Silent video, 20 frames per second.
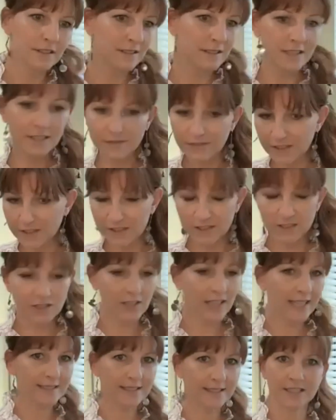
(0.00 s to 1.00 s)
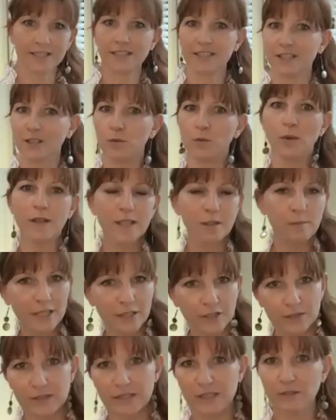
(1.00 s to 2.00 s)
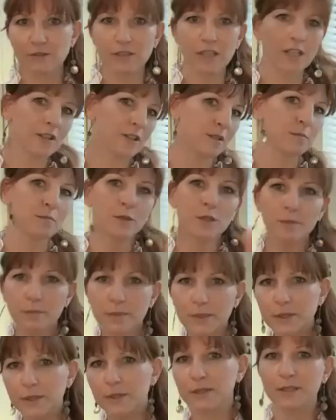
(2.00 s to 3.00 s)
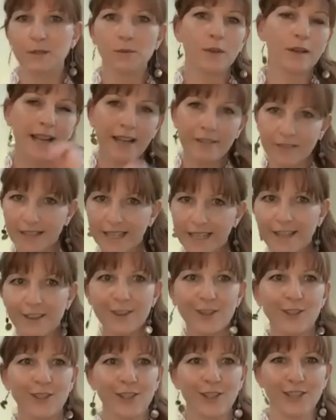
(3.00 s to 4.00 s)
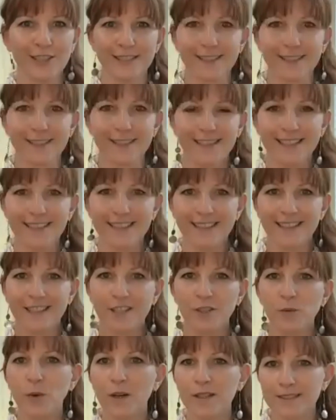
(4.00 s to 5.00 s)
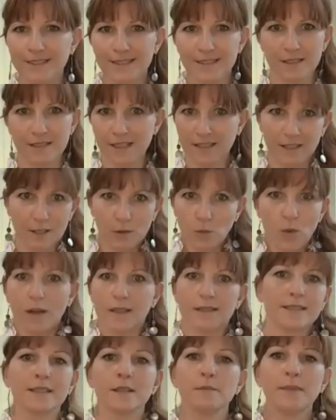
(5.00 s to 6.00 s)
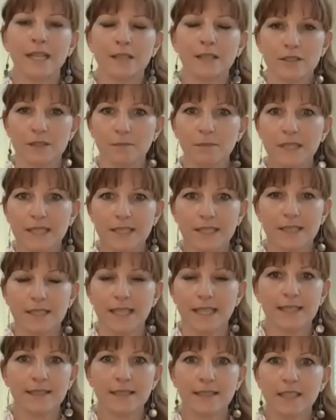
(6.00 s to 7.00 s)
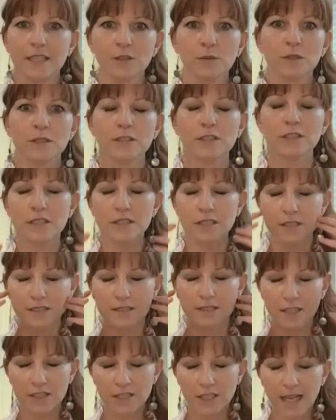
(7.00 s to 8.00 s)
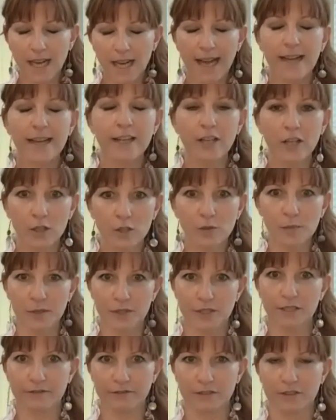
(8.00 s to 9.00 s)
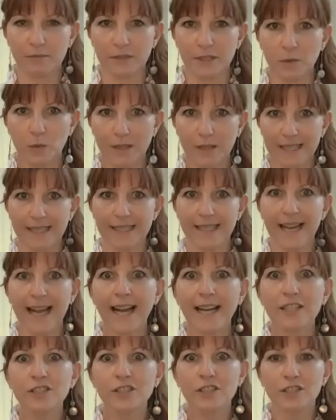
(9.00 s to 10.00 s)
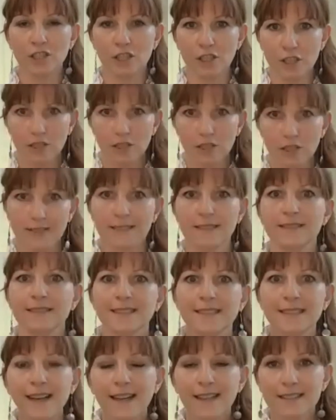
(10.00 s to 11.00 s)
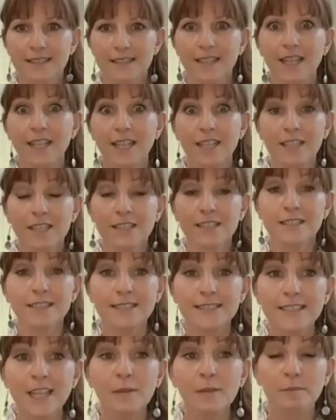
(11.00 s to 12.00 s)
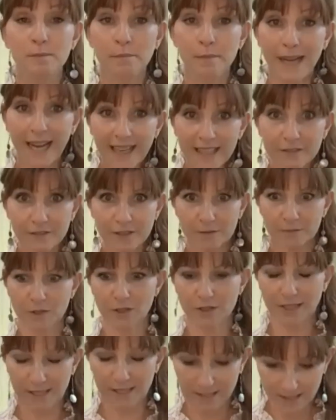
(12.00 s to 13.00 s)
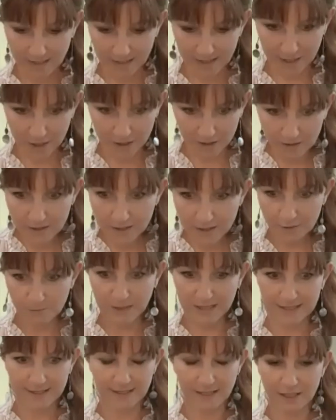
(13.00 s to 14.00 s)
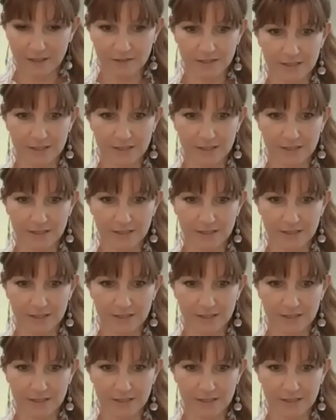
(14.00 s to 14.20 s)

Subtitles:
Different strategy. What am I doing wrong? More books. What haven't I learned? It wasn't about me. And it was just such an eye-opener for me when I actually looked inside, stepped back from trading and look at myself.